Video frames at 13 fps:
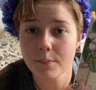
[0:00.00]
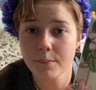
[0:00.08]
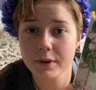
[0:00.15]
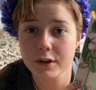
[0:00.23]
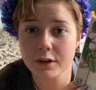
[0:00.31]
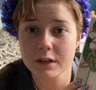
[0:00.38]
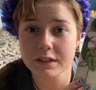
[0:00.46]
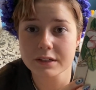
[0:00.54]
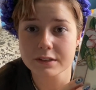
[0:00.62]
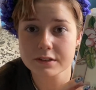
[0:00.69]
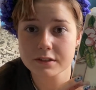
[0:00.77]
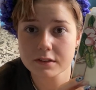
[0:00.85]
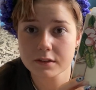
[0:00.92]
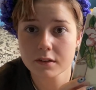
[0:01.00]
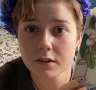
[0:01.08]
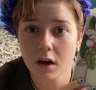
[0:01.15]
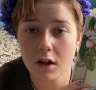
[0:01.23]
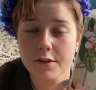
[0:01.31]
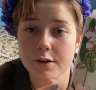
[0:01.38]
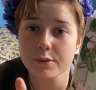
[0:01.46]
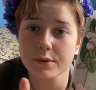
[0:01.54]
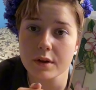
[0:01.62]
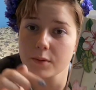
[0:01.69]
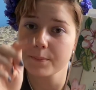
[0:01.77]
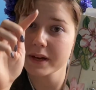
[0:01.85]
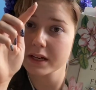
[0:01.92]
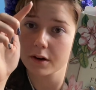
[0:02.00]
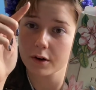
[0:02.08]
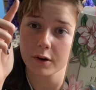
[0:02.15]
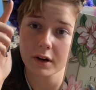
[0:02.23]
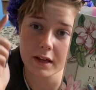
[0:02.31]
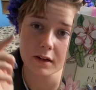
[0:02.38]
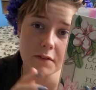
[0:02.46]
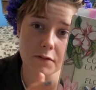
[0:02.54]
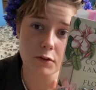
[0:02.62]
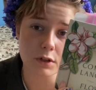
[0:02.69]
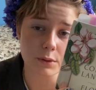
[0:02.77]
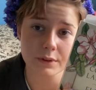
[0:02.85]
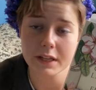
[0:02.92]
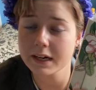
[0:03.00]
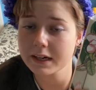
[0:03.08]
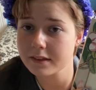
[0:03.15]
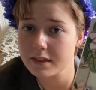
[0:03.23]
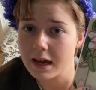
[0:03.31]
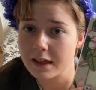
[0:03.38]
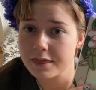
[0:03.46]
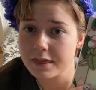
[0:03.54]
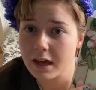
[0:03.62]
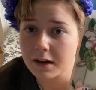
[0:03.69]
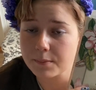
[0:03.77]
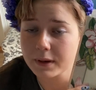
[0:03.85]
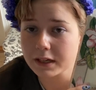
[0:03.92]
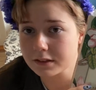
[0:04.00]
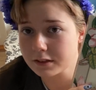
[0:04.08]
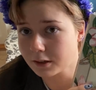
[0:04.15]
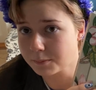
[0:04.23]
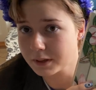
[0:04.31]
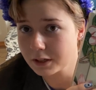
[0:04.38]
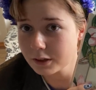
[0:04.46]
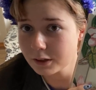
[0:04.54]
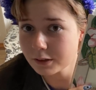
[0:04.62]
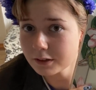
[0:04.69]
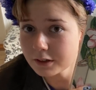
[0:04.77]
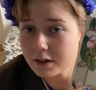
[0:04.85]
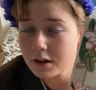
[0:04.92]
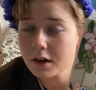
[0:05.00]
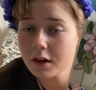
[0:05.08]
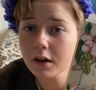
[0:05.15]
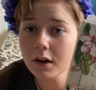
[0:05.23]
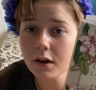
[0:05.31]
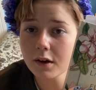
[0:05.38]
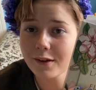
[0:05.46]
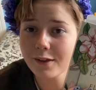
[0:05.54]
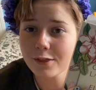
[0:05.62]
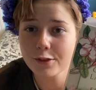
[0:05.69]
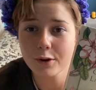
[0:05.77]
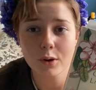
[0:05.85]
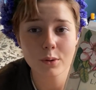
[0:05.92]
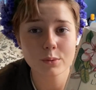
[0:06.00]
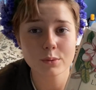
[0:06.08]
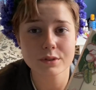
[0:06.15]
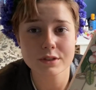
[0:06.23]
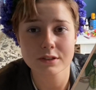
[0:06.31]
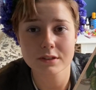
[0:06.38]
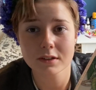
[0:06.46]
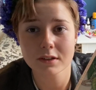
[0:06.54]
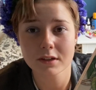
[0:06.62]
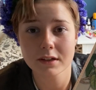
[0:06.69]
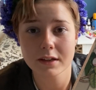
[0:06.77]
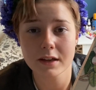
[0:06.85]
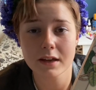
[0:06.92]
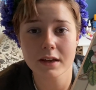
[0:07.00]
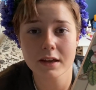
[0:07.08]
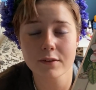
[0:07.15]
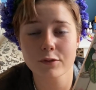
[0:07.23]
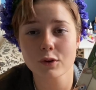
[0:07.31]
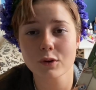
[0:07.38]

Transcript: because although they're bigger, and if you don't like that, that might not be good. Those, if